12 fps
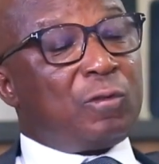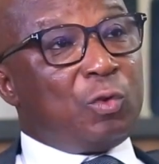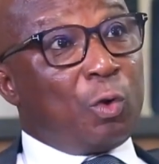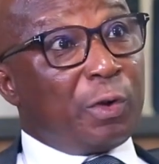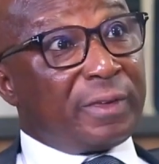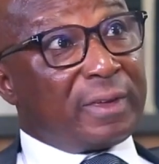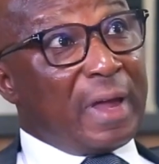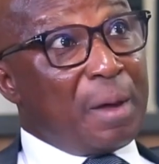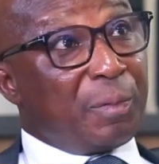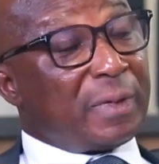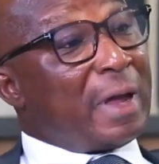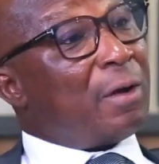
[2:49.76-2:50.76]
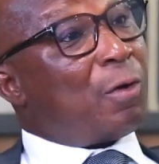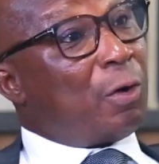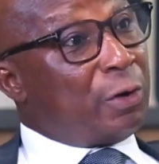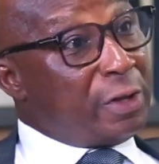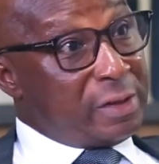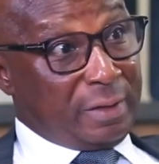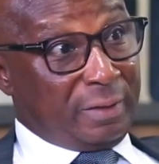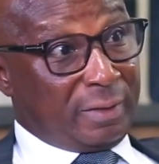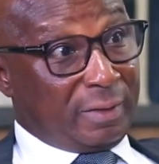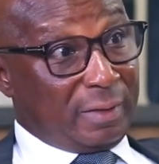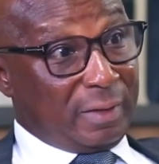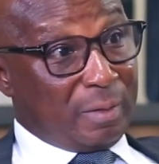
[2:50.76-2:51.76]
Those terms and
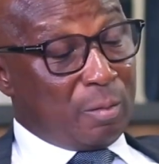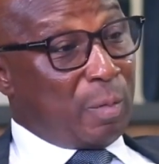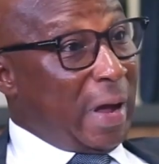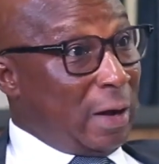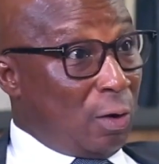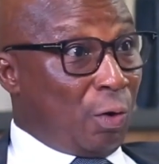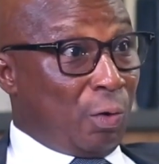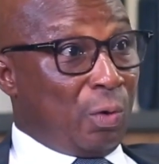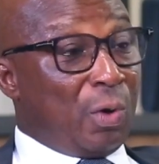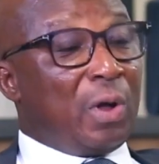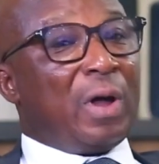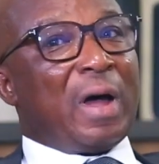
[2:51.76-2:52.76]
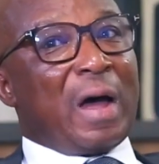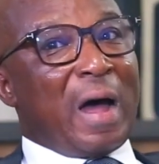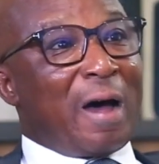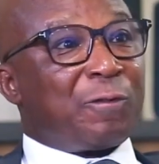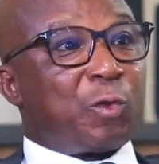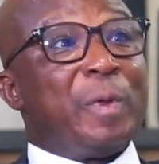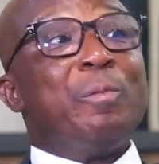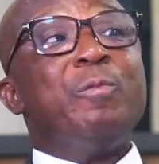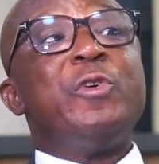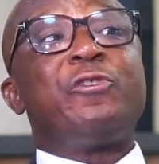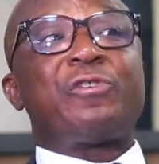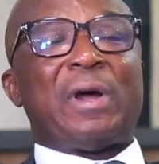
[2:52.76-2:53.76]
conditions, by law, have to be
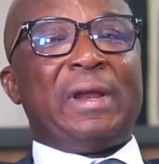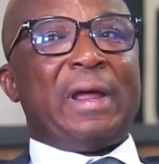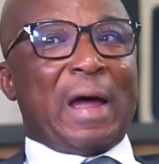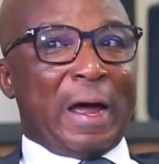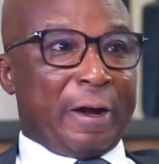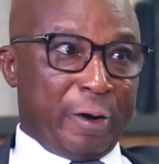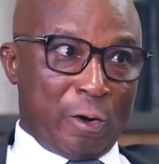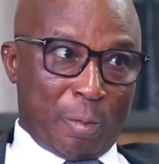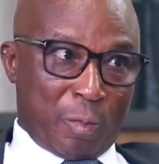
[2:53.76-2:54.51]
mutually agreed